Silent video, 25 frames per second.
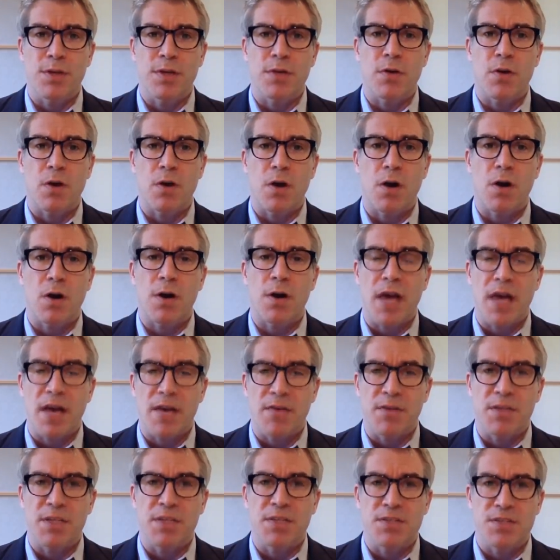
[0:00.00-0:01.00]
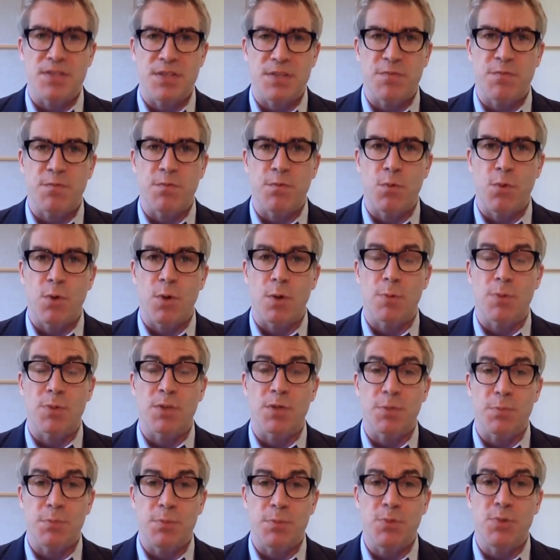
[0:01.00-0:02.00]
There are evidence informed,
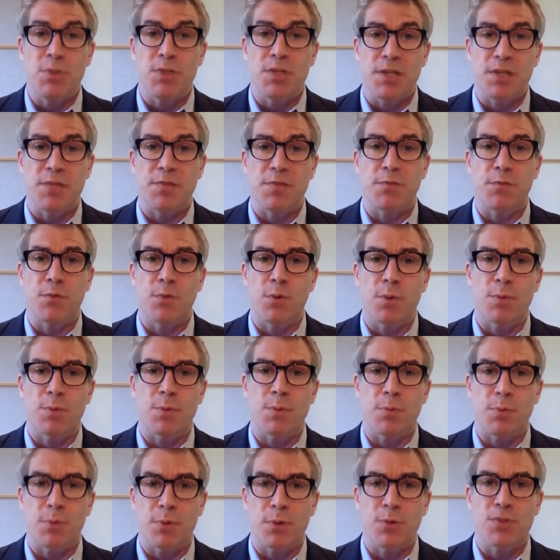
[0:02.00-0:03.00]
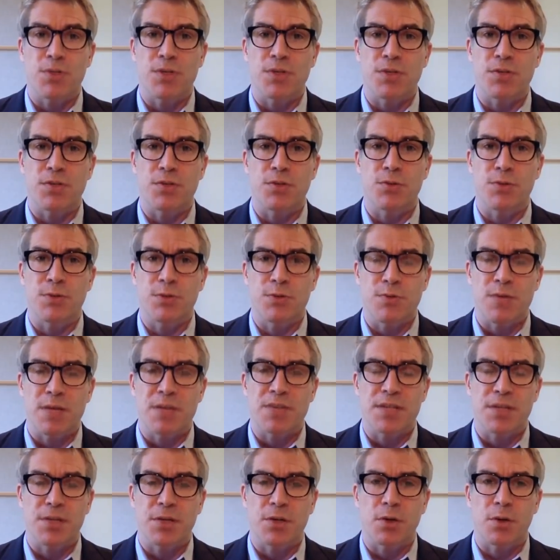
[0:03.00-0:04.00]
community informed approaches to
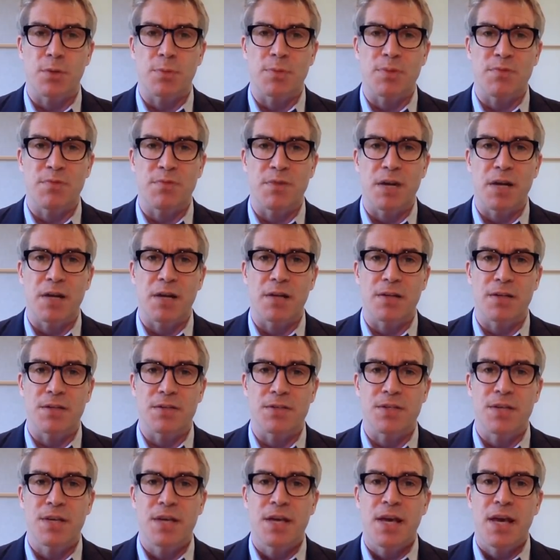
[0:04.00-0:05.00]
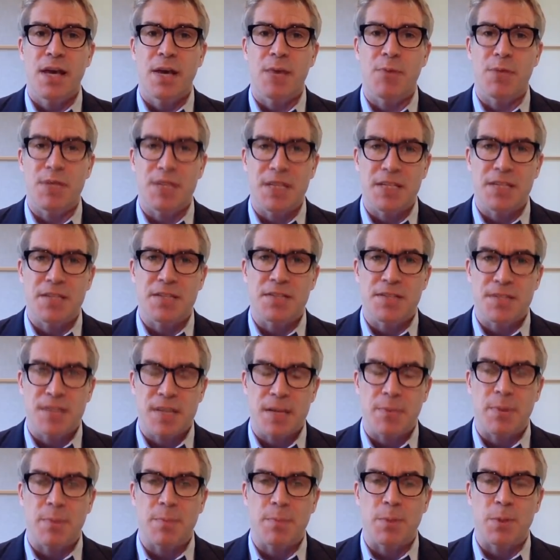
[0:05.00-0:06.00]
addressing urban violence, and we need to
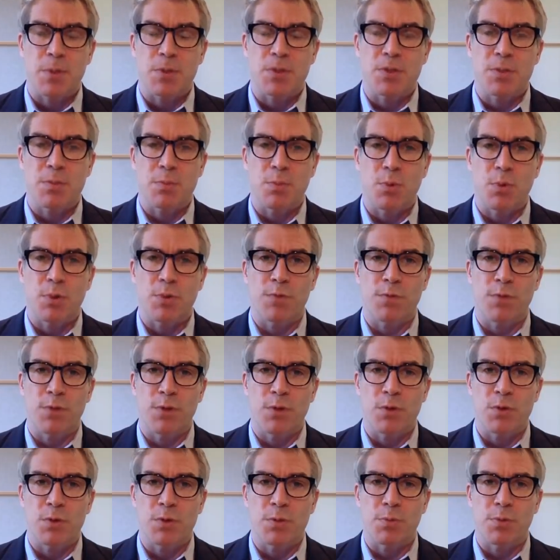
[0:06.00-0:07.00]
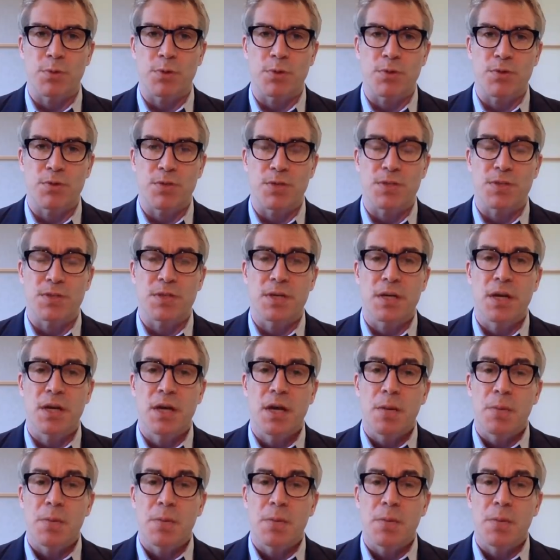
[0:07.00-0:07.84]
step up our support for those approaches.